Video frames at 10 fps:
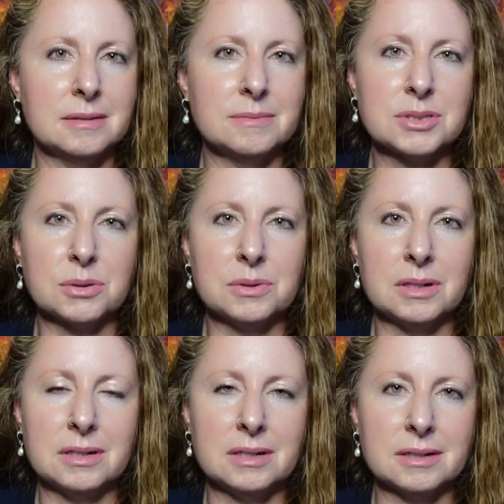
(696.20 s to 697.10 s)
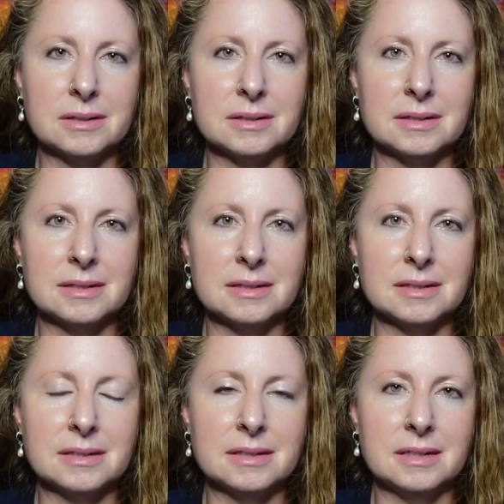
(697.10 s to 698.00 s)
so long
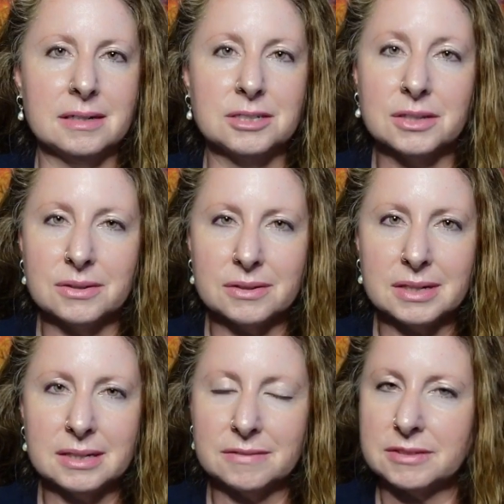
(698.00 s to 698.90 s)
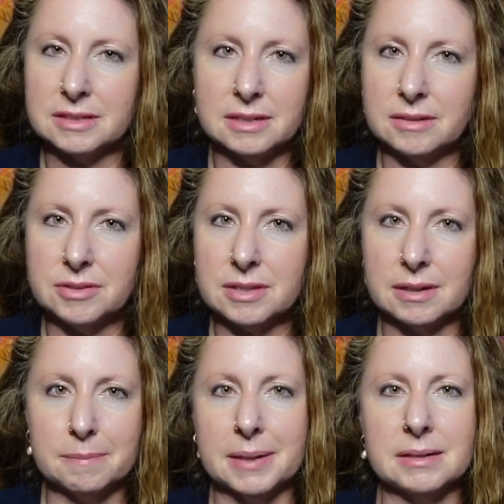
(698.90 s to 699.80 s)
to learn EFT and everything
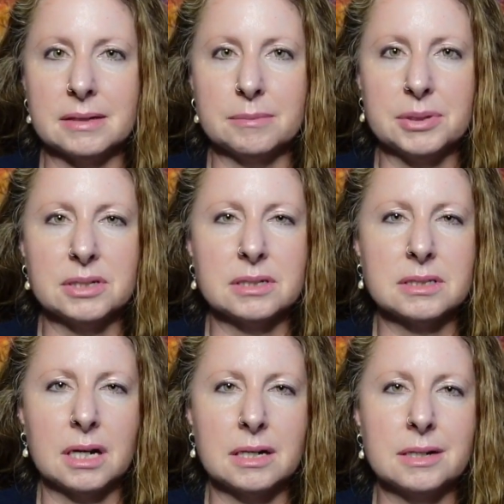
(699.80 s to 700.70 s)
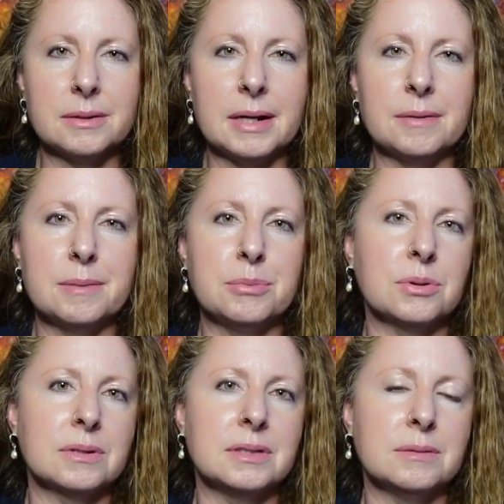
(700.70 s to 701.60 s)
about it, because I know how
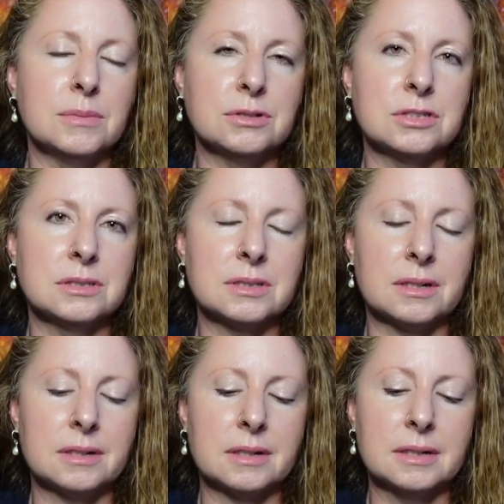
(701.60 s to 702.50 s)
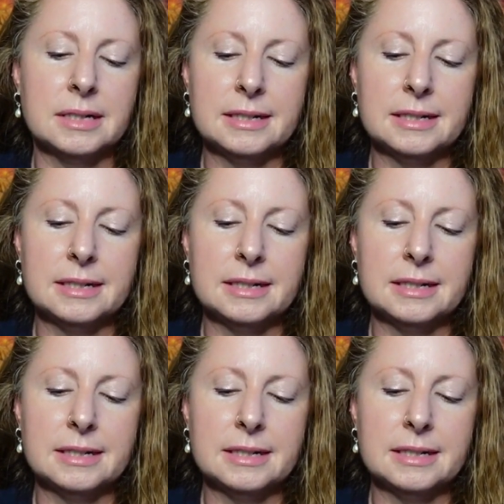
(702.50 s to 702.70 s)
important emotions are